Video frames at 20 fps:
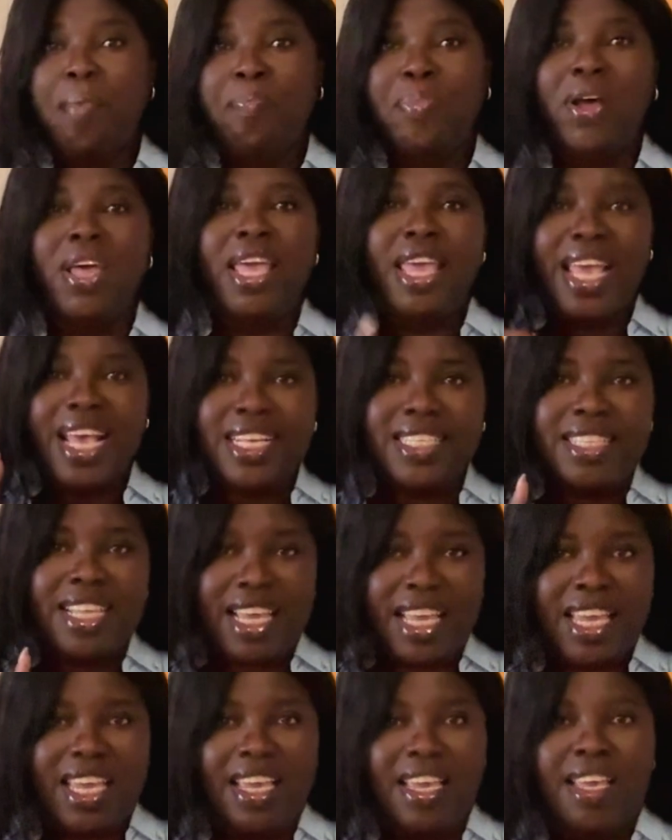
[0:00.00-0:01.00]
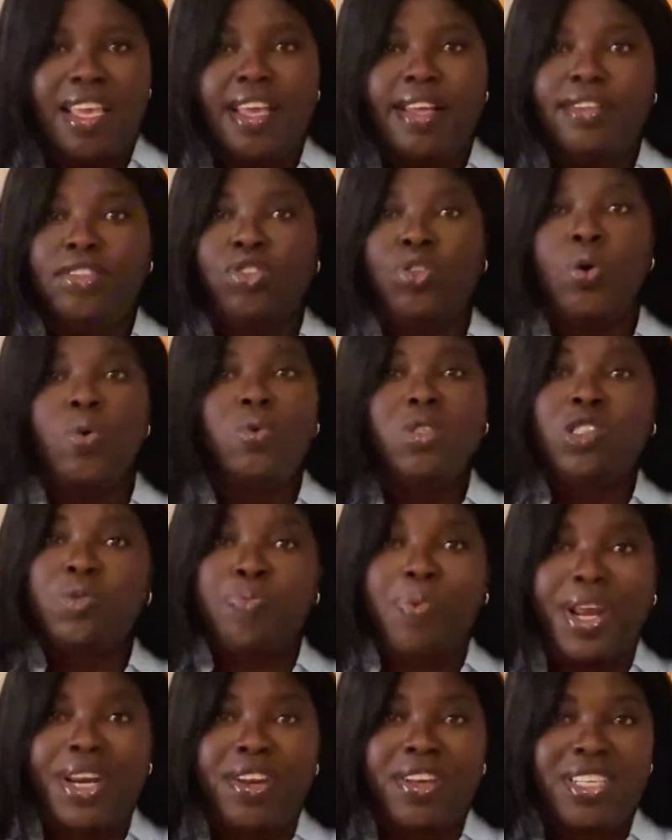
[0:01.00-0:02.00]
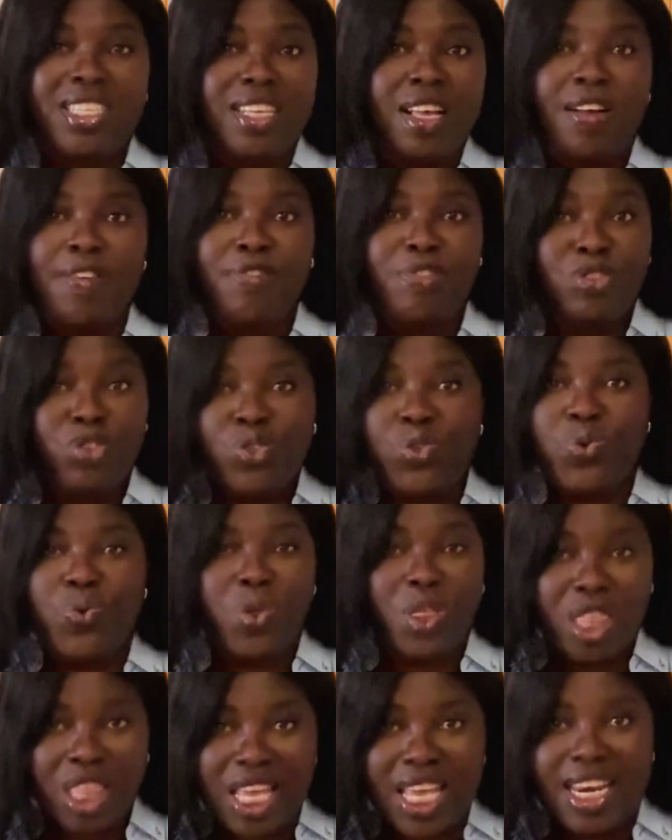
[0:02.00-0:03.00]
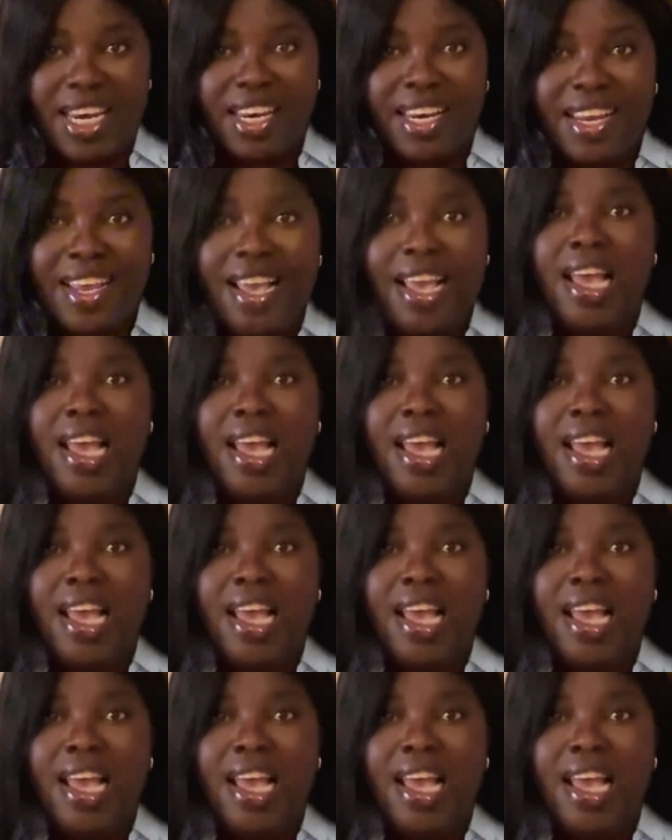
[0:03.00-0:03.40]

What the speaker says: but here's the key. Don't spread yourself too thin.